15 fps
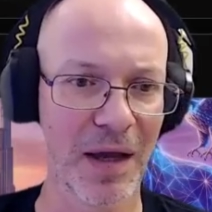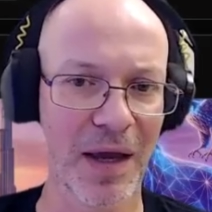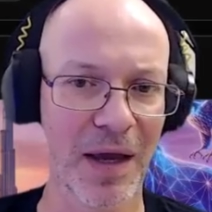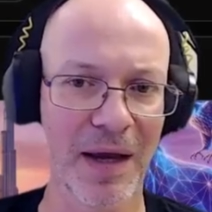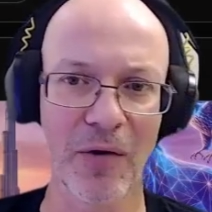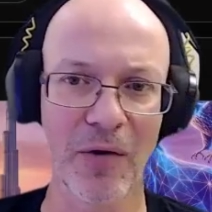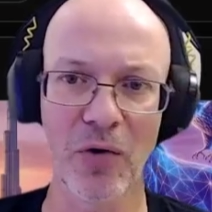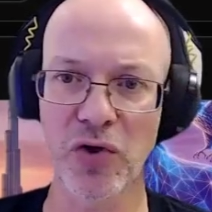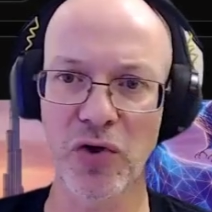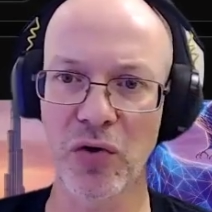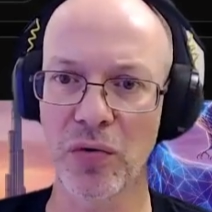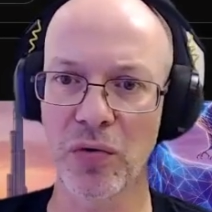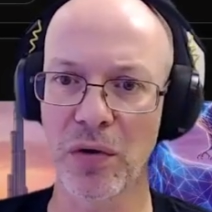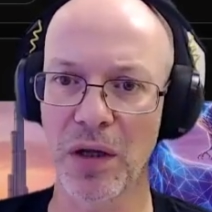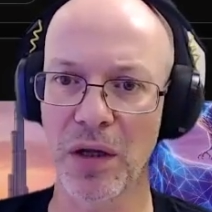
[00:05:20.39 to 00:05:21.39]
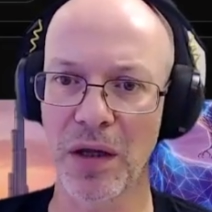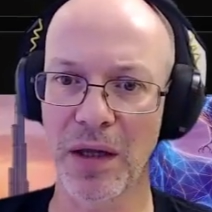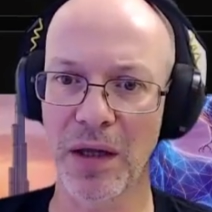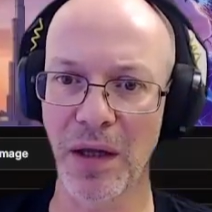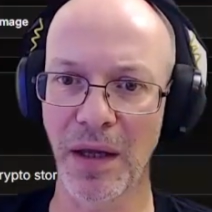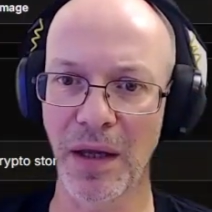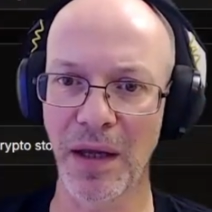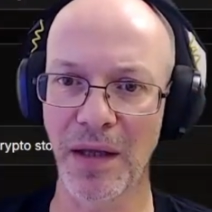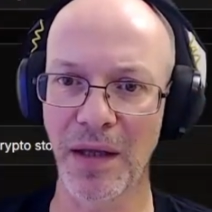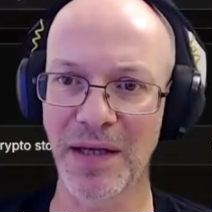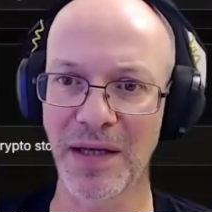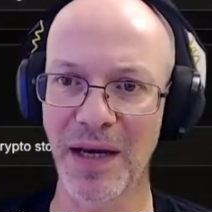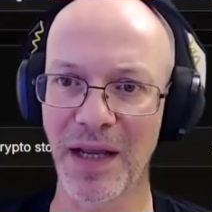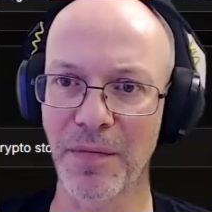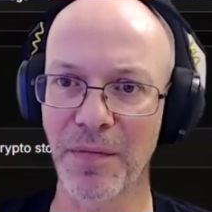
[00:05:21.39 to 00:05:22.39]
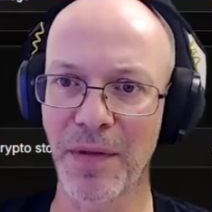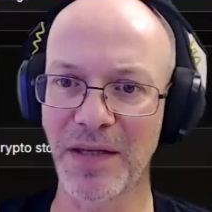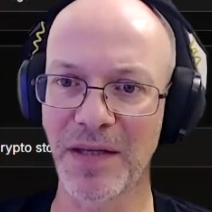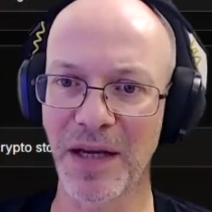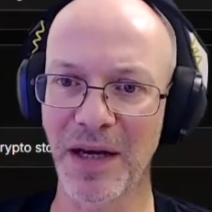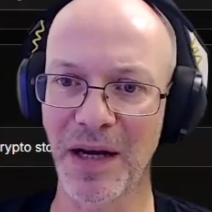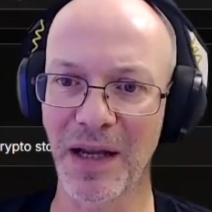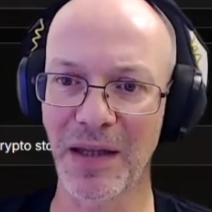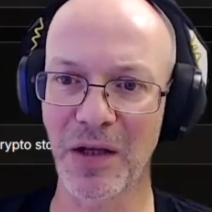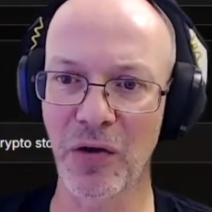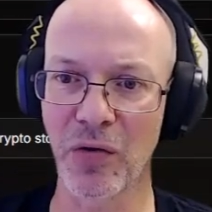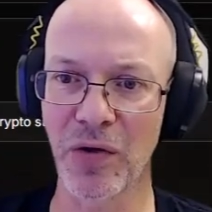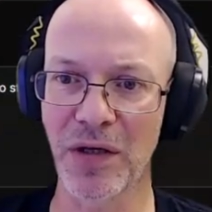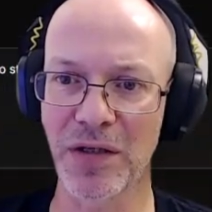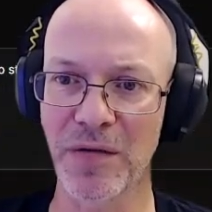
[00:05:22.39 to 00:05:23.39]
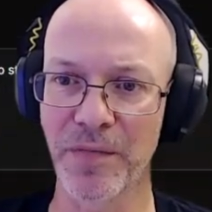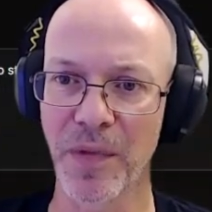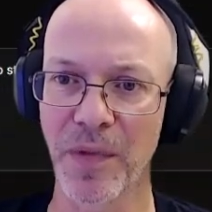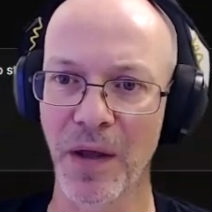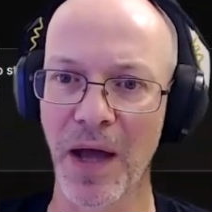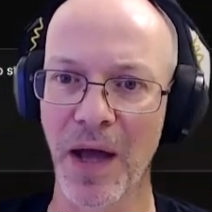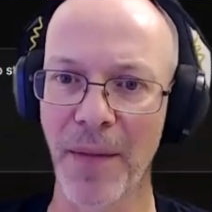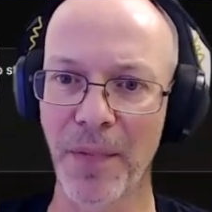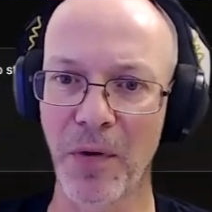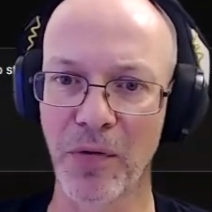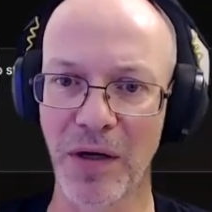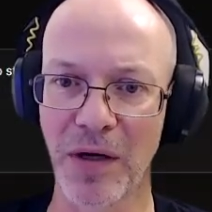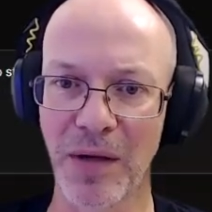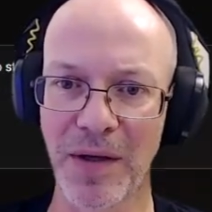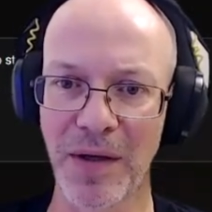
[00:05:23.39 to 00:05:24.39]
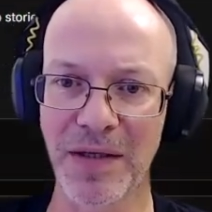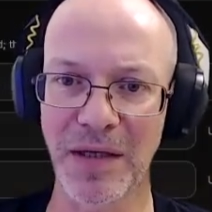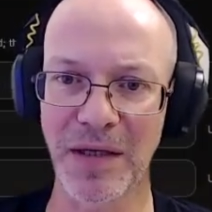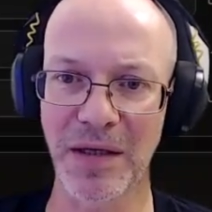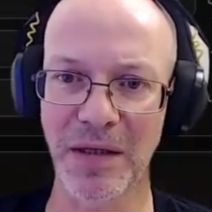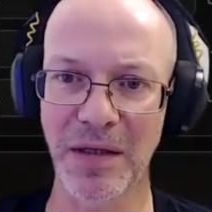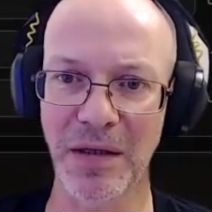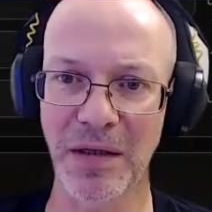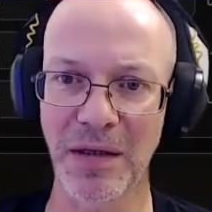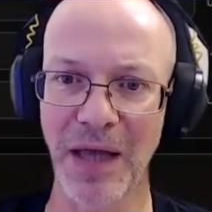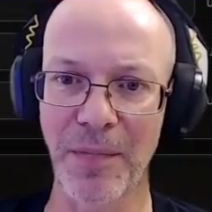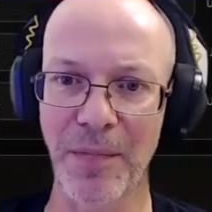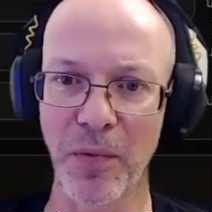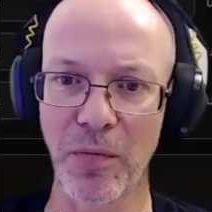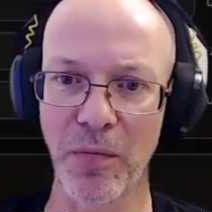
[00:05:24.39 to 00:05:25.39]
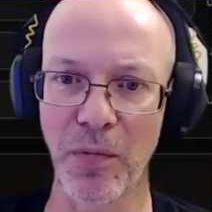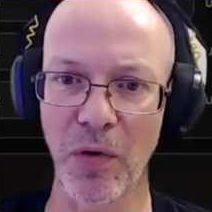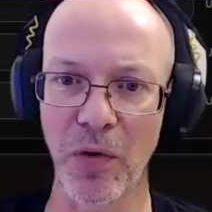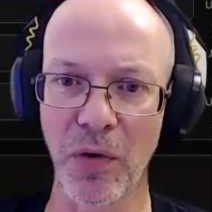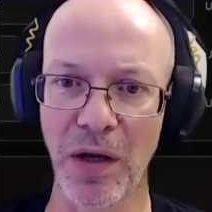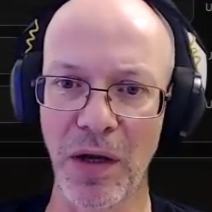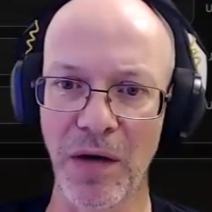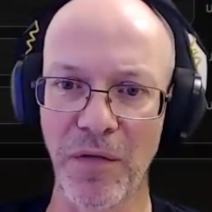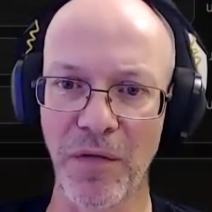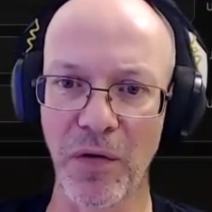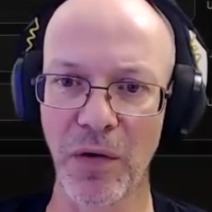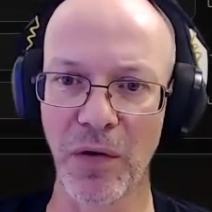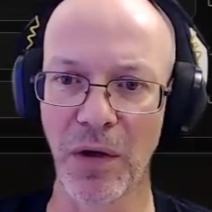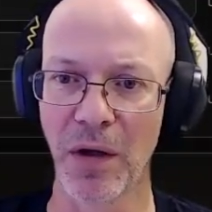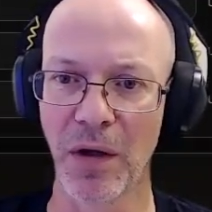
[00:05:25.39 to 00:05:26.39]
and also select my channel categories, upload an image, and type on more info.